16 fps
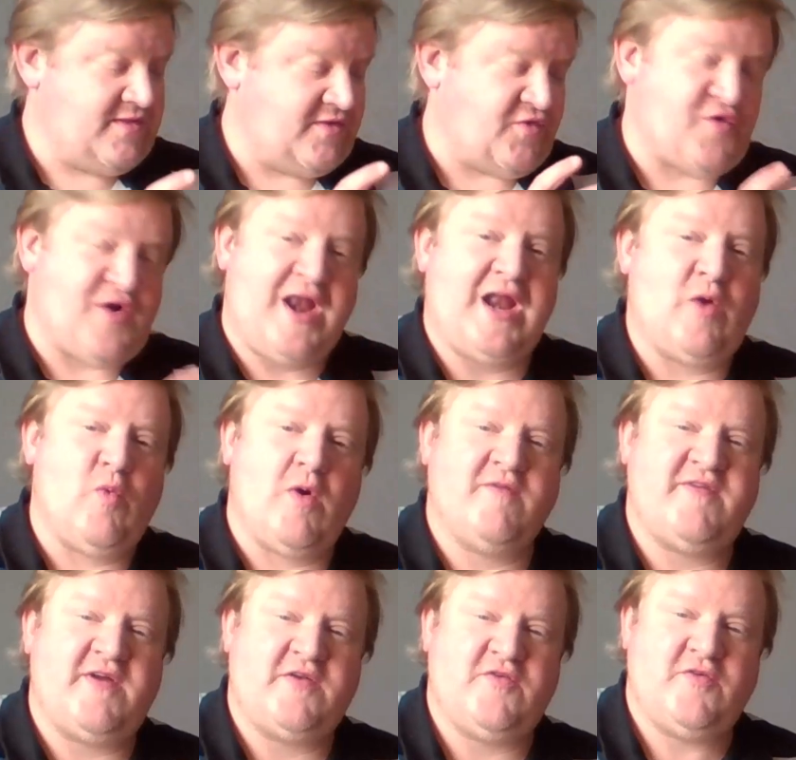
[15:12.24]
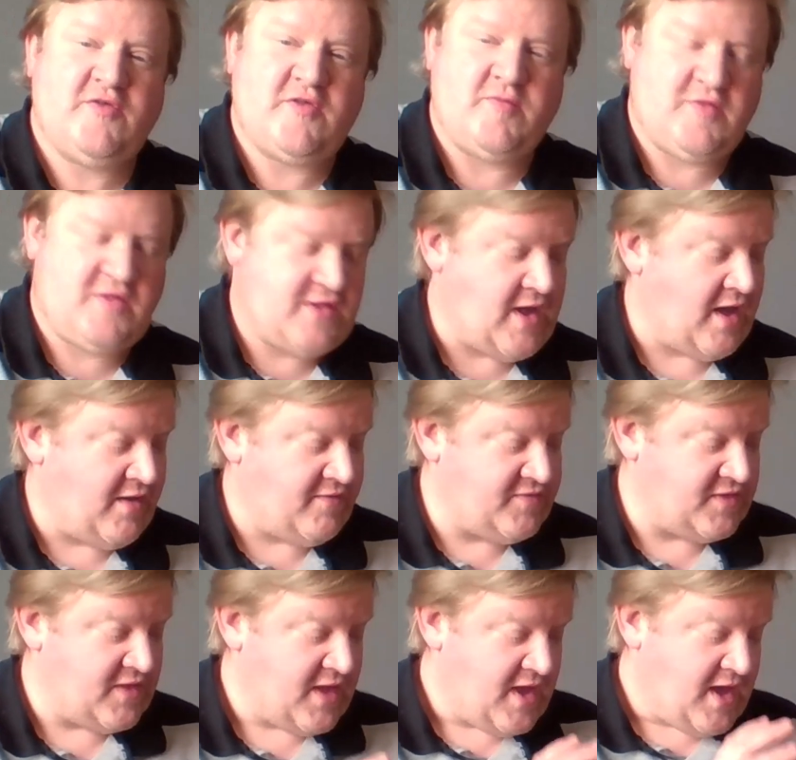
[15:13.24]
Tyrannic War Veterans
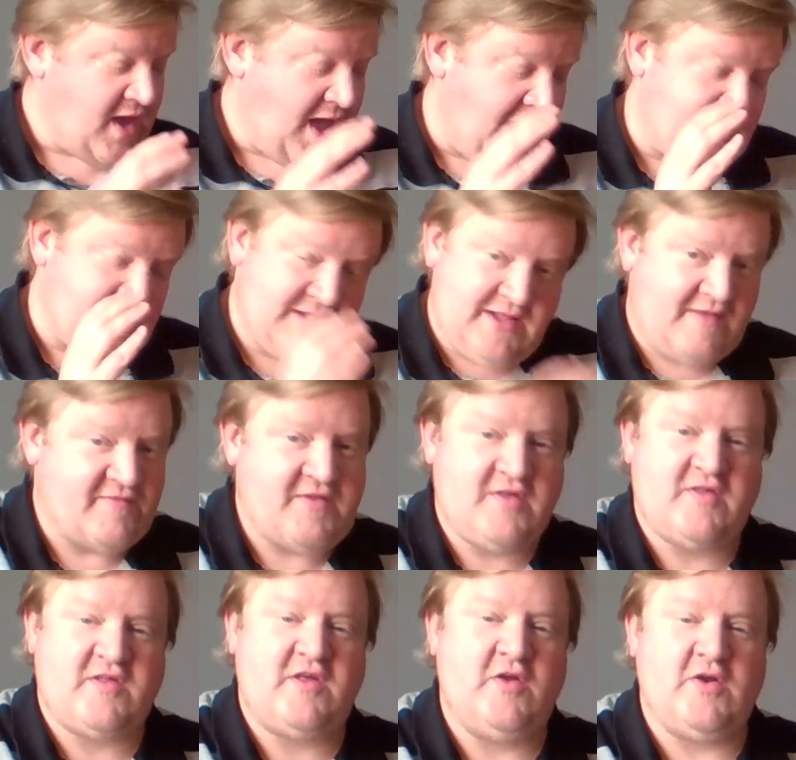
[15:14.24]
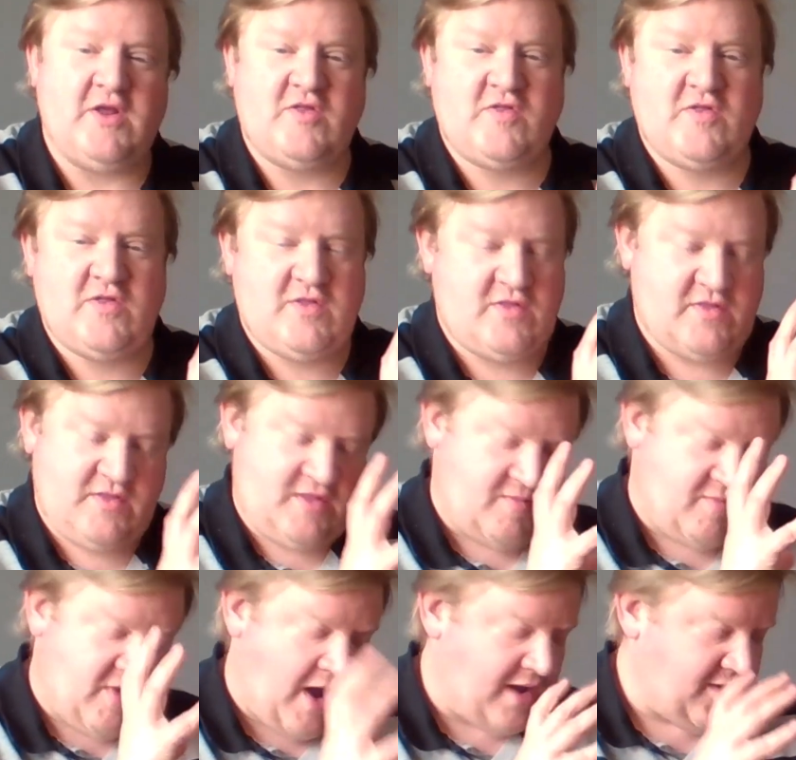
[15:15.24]
themselves. I love this unit. The
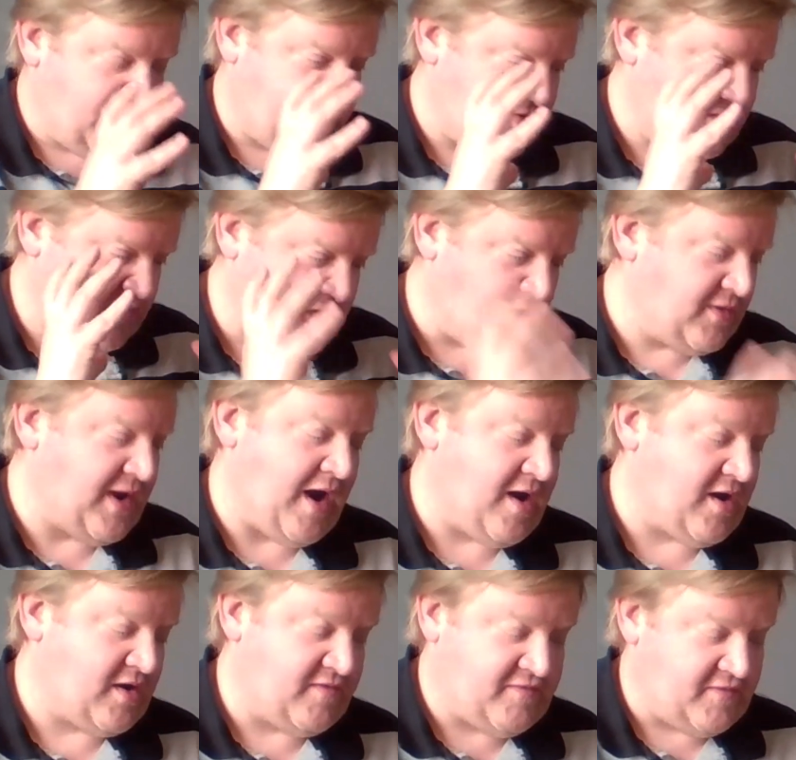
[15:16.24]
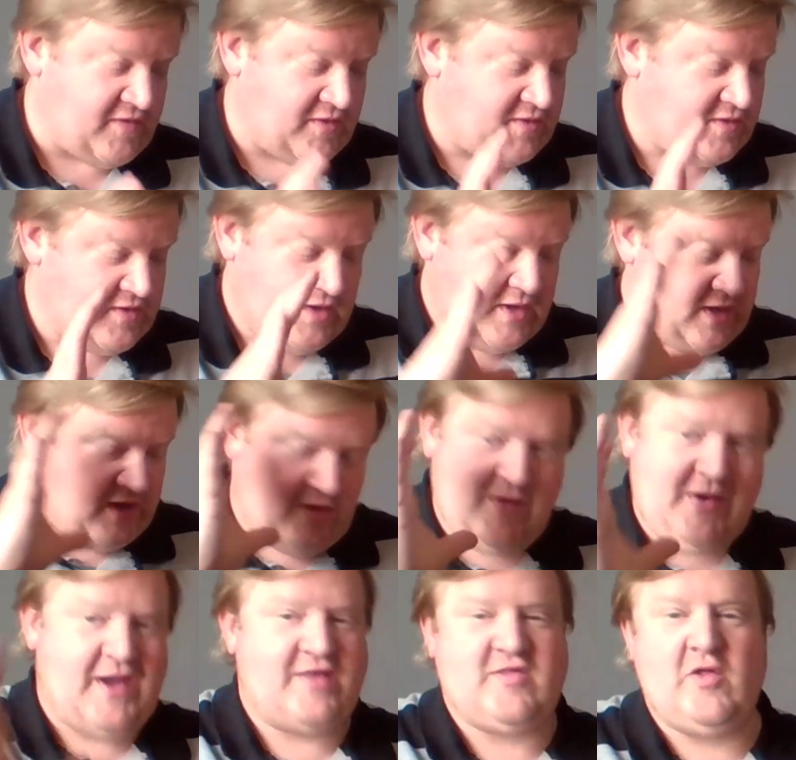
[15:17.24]
models are so characterful. You
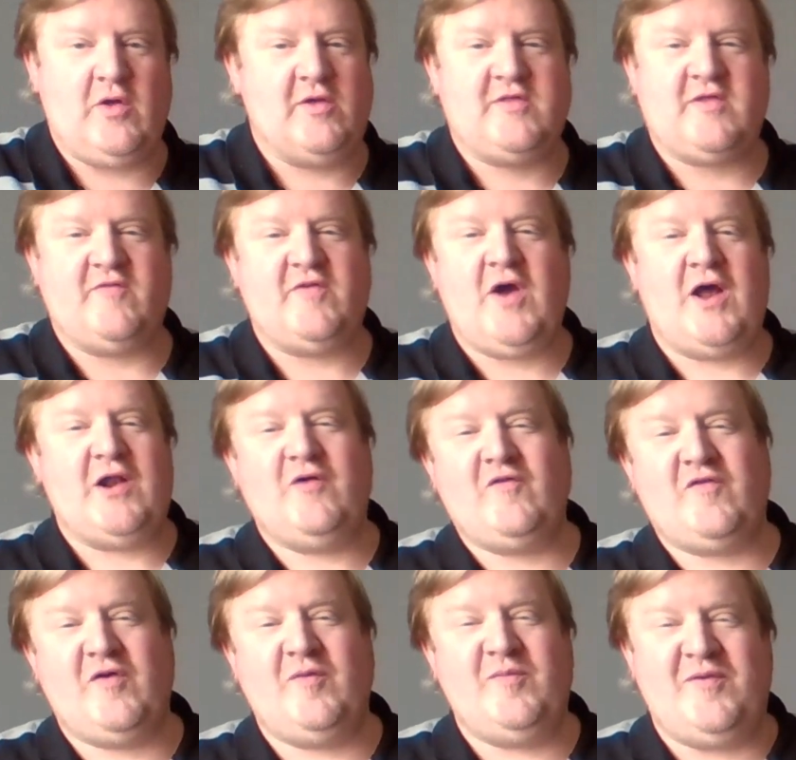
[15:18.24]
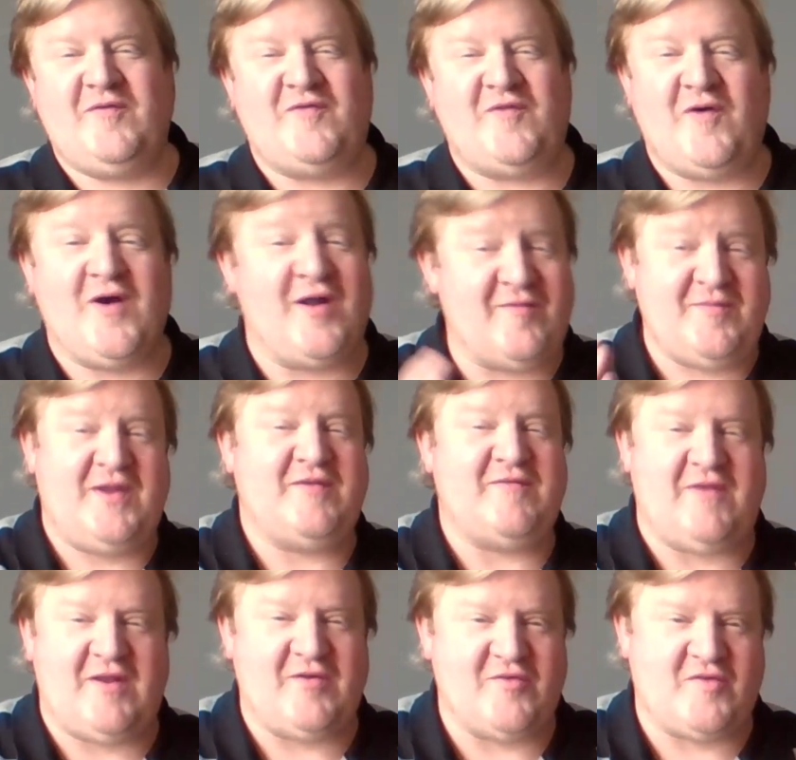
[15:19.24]
guys know this. I've gone over it before. I've made
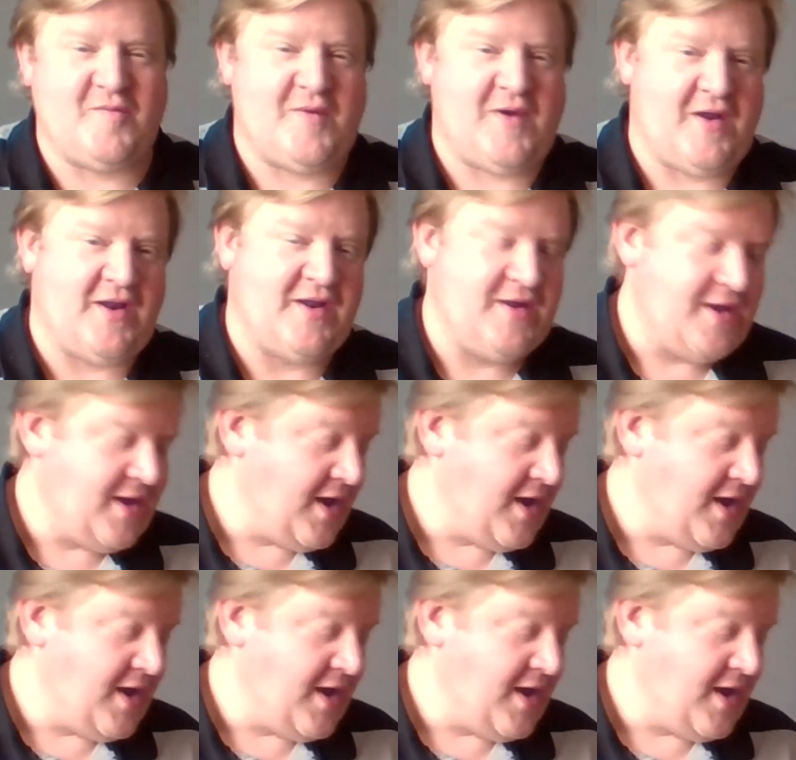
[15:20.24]
videos about it.